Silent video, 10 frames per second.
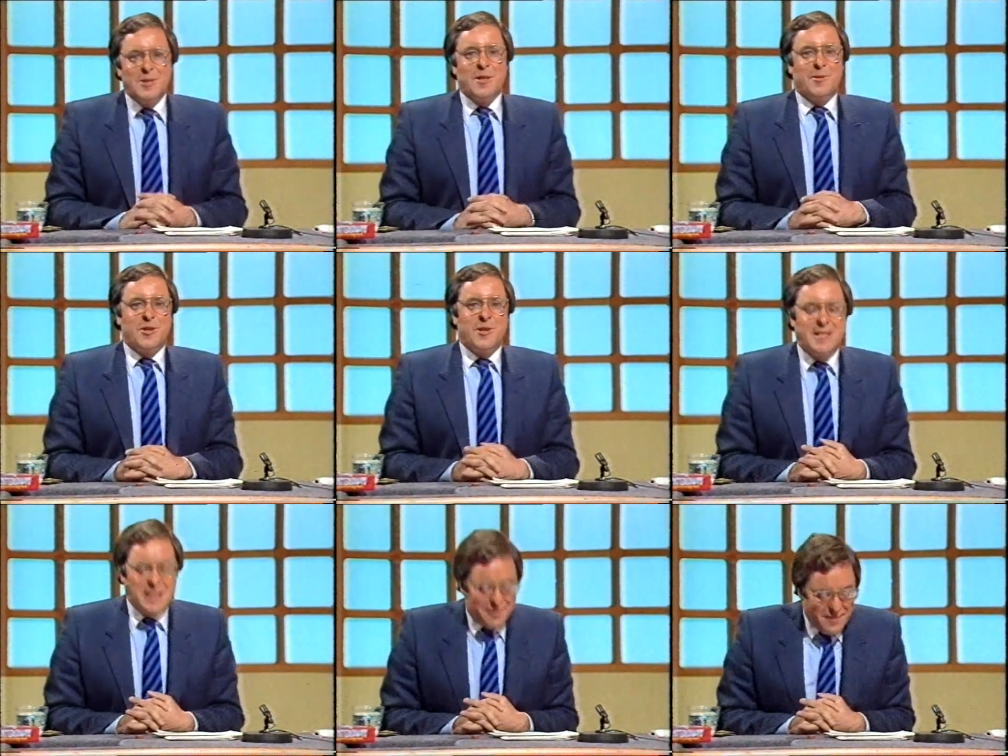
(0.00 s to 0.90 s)
Two other
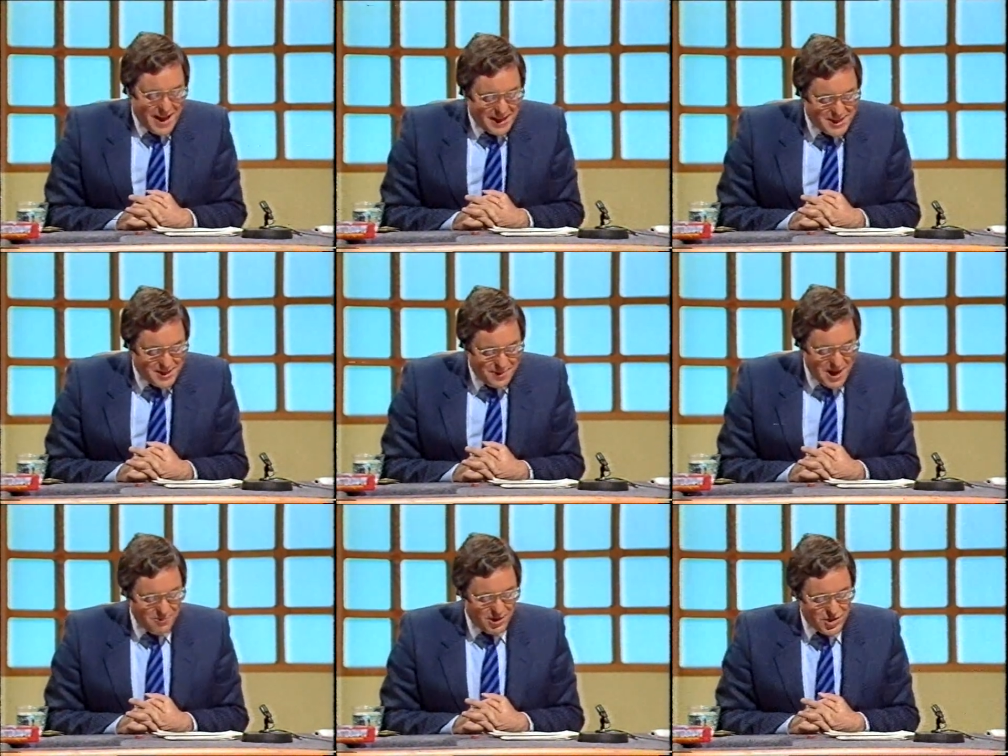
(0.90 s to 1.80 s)
interesting facts
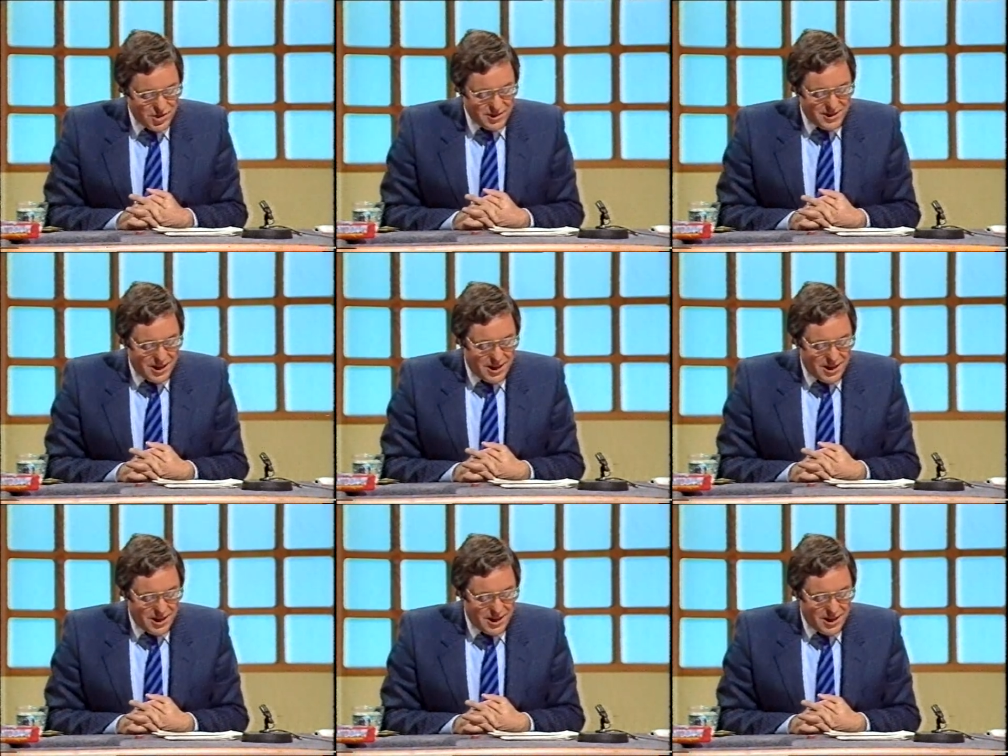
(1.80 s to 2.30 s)
about Roger